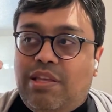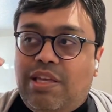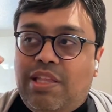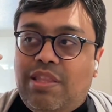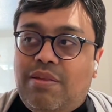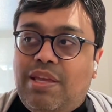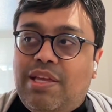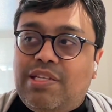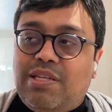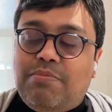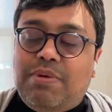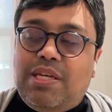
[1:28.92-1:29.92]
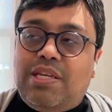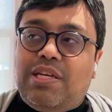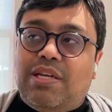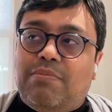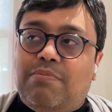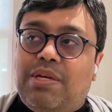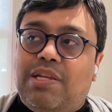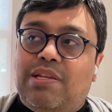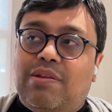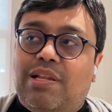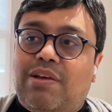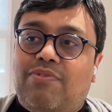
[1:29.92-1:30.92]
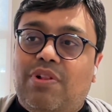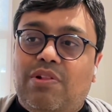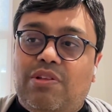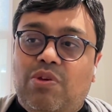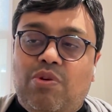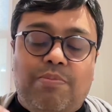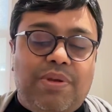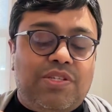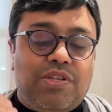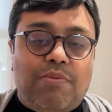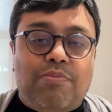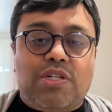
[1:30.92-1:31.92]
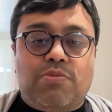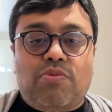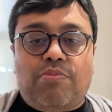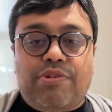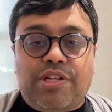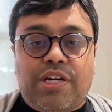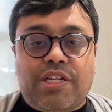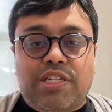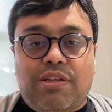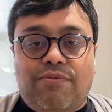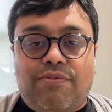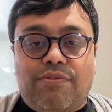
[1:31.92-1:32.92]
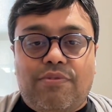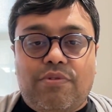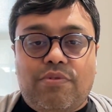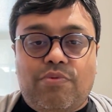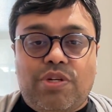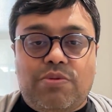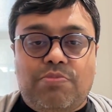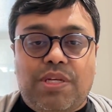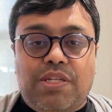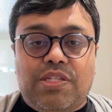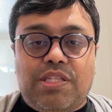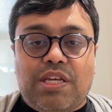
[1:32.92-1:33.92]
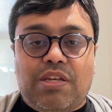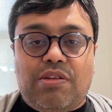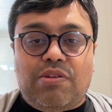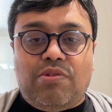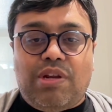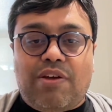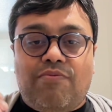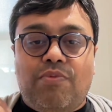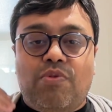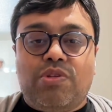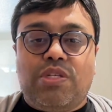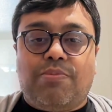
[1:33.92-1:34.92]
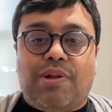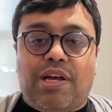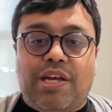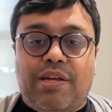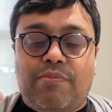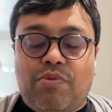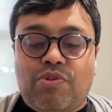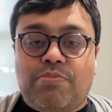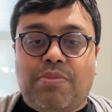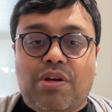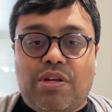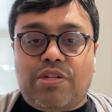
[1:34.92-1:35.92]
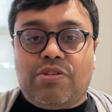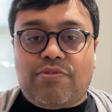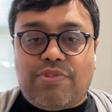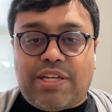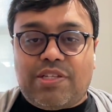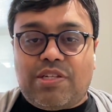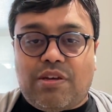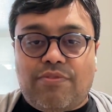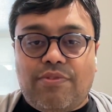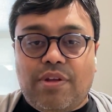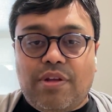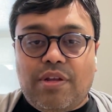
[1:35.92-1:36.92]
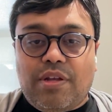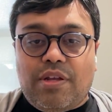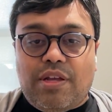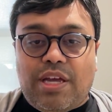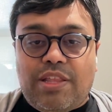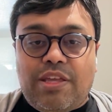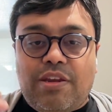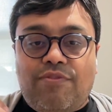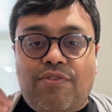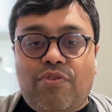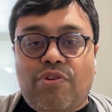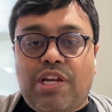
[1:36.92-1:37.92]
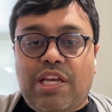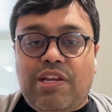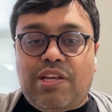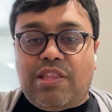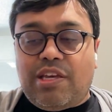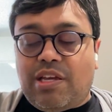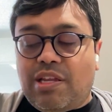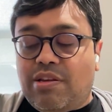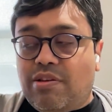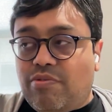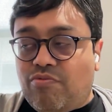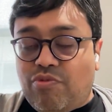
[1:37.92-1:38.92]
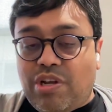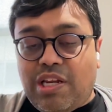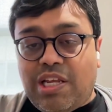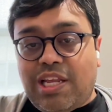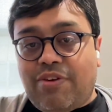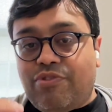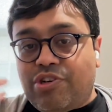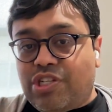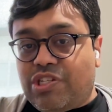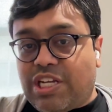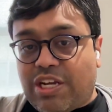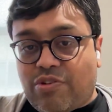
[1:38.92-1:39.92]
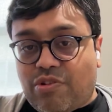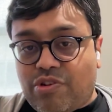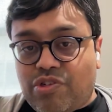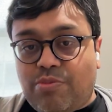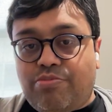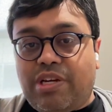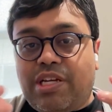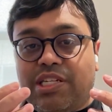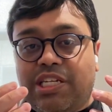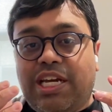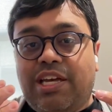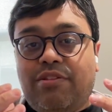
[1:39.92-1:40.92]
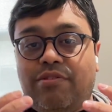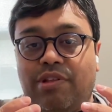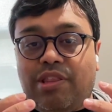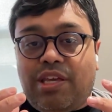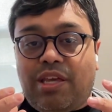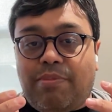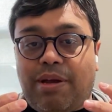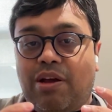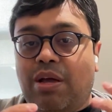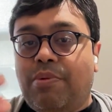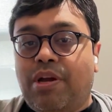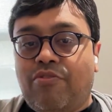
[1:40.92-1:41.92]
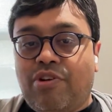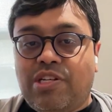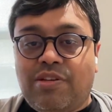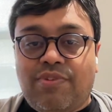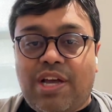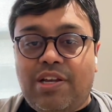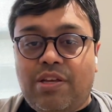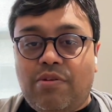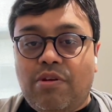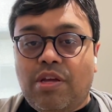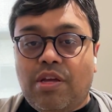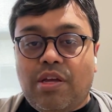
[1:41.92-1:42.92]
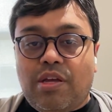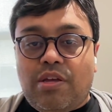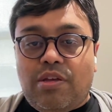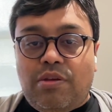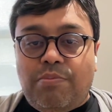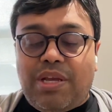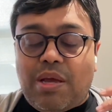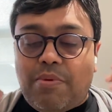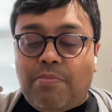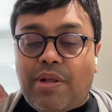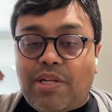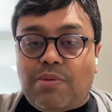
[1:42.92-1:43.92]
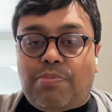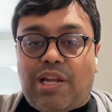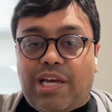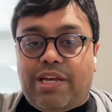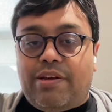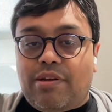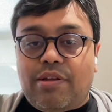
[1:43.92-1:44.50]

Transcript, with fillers: In the intermediate mid level, you can be so much more productive, which means that you can have more supply and more demand of that stuff. And then if you're a leader that can really leverage this technology, bring it together and think about how am I creating value, you become a multiplier.